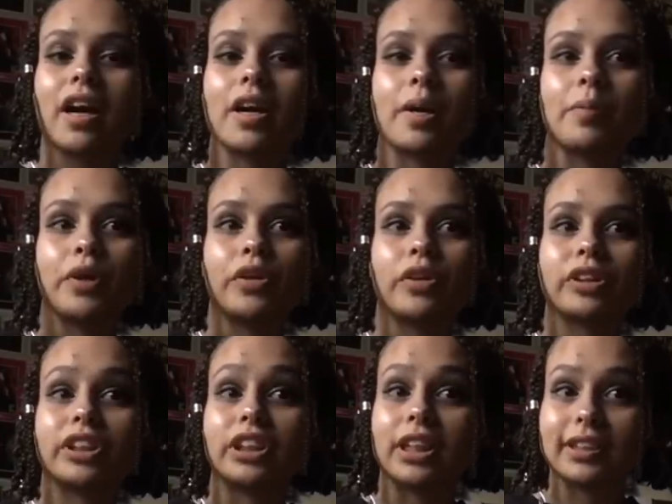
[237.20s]
I'm not
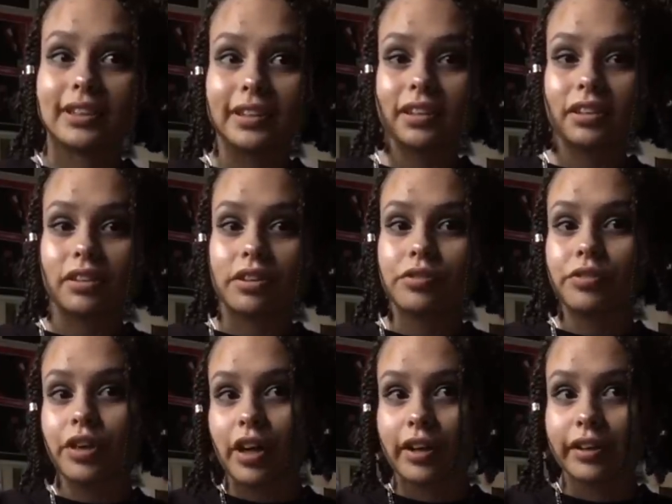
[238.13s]
just of
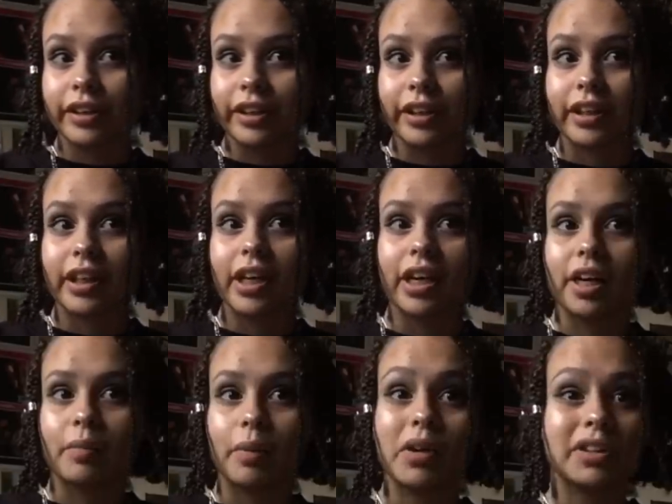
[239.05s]
colour,
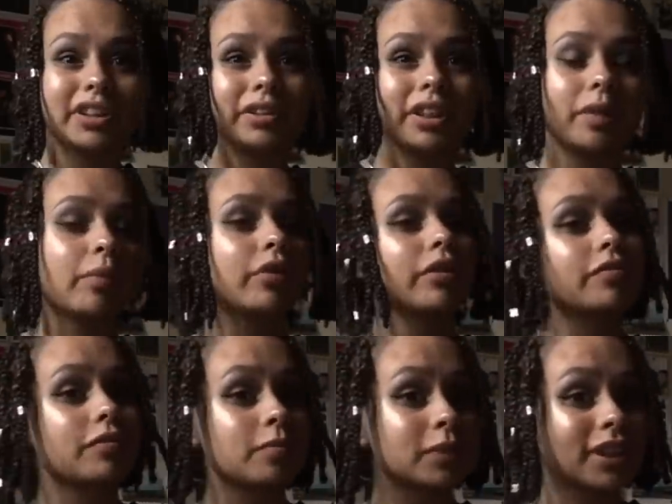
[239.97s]
uh, but also an immigrant
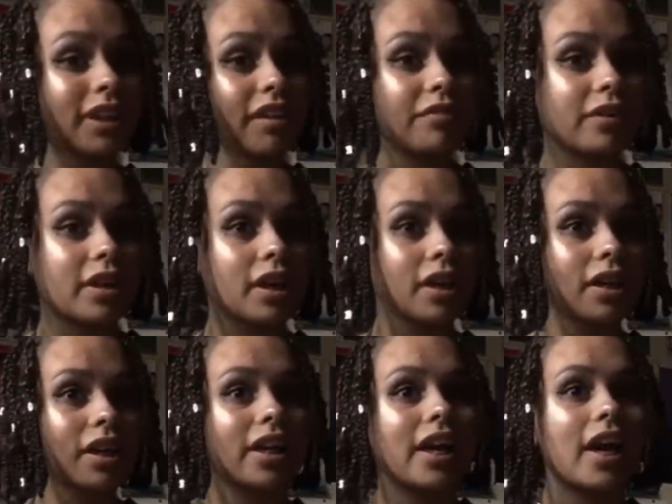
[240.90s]
from South Africa.
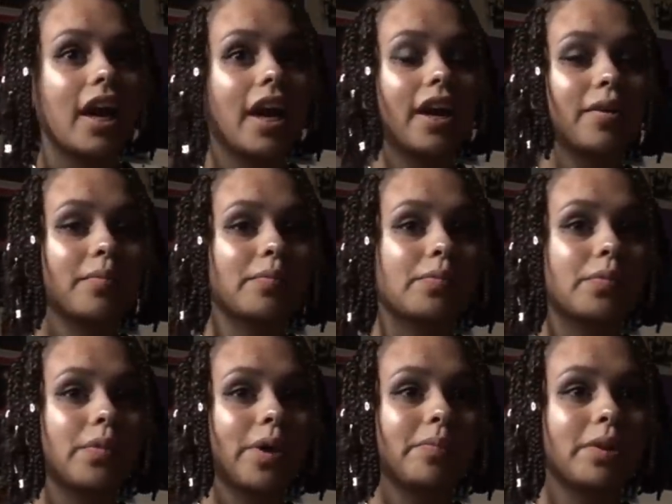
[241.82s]
Um,
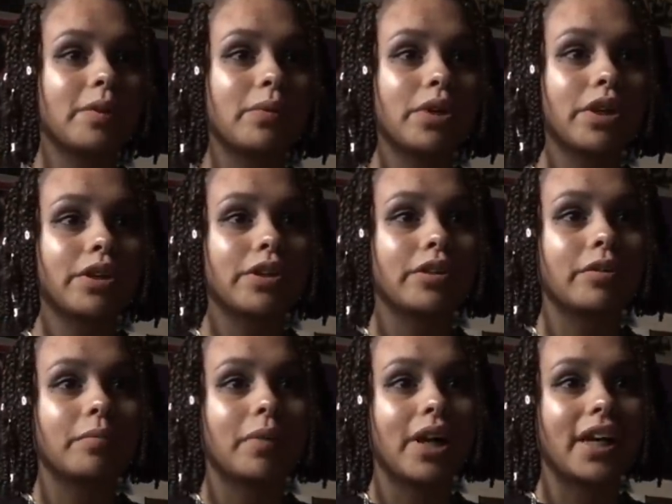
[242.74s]
when people heard
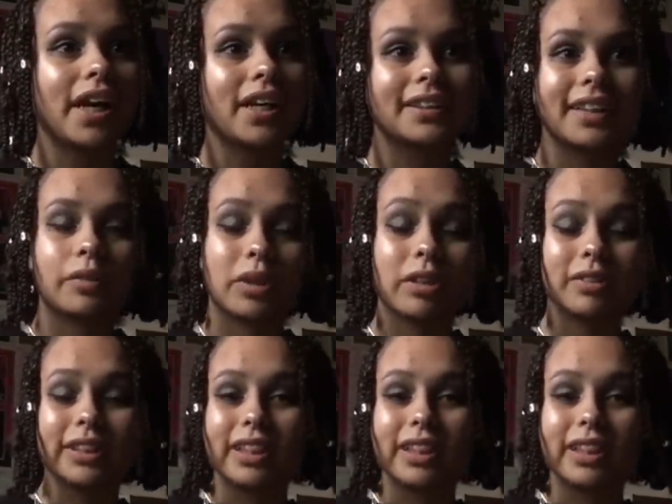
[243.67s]
my accent when I was